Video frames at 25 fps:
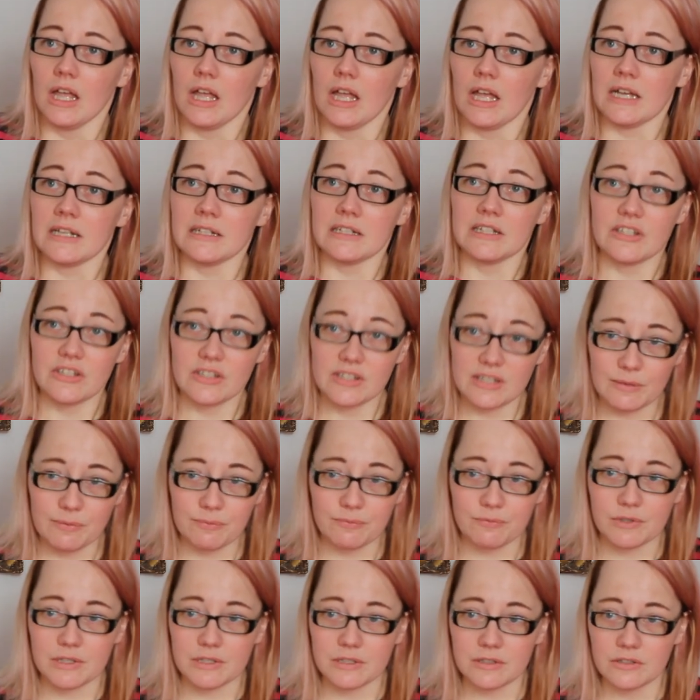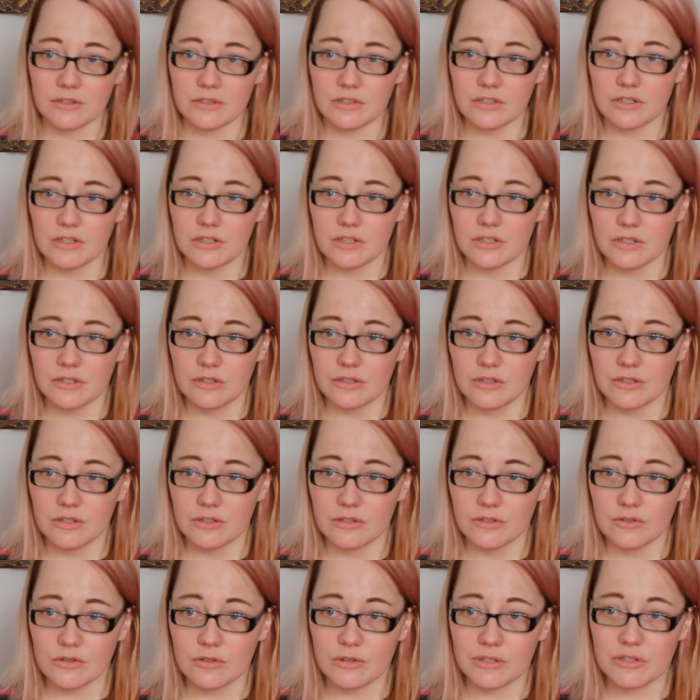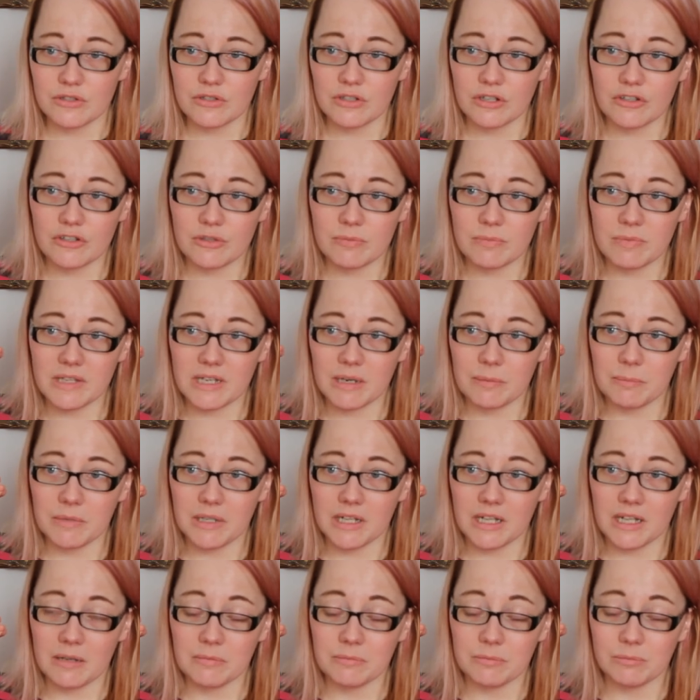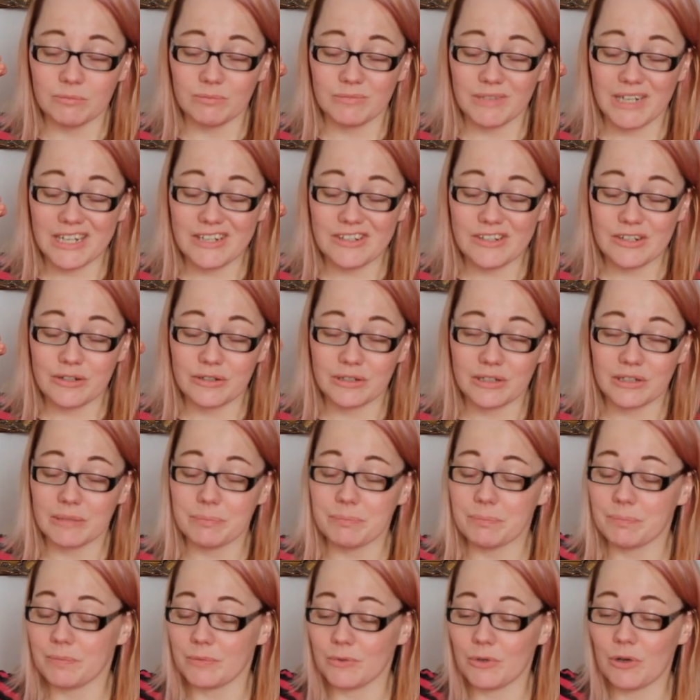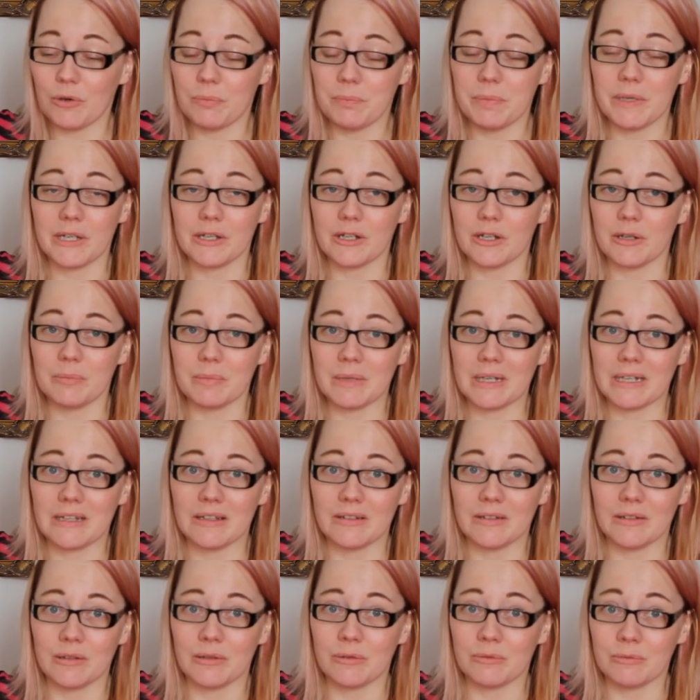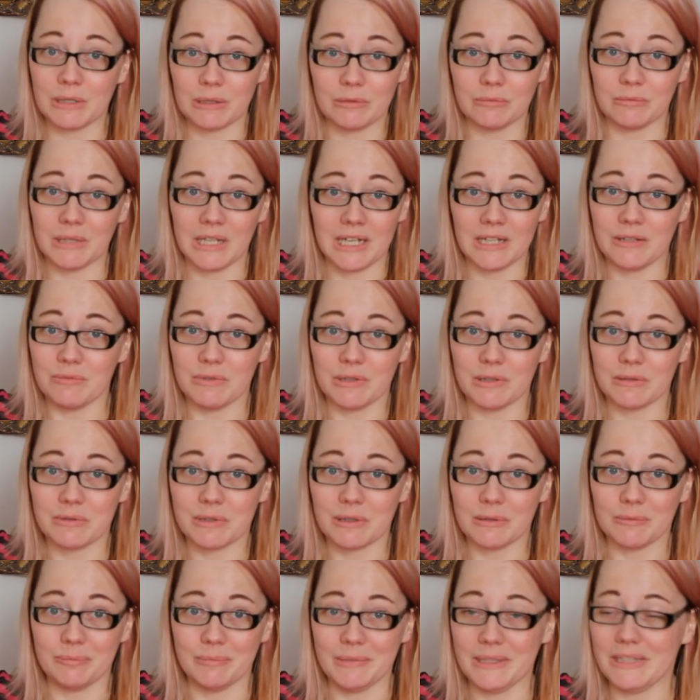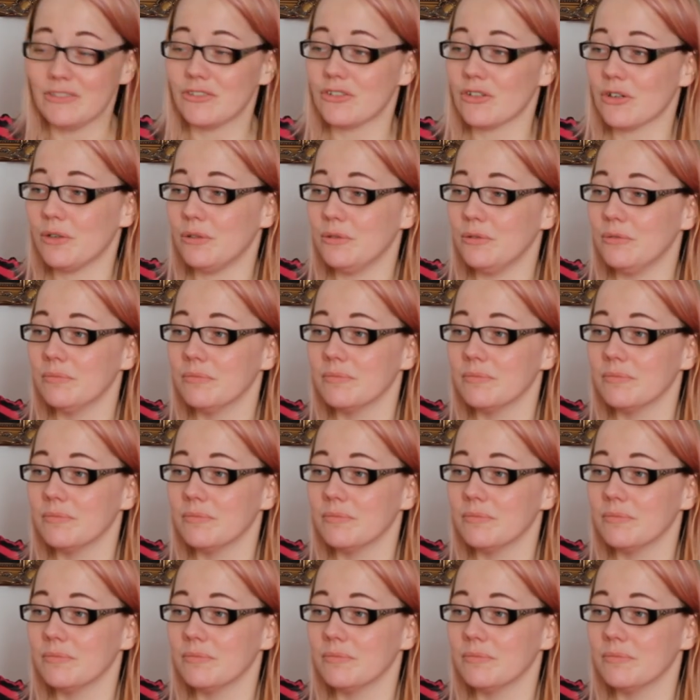and it's different, so it's not something I'm actually gonna go pick up around anywhere around me. So